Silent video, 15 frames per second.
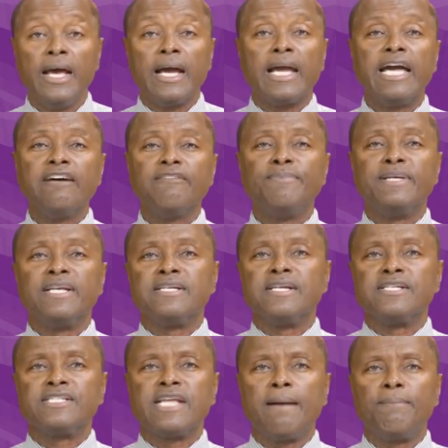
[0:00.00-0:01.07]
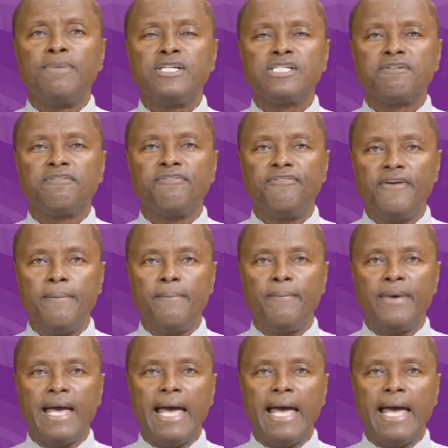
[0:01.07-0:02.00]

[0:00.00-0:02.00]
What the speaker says: Government has established a Film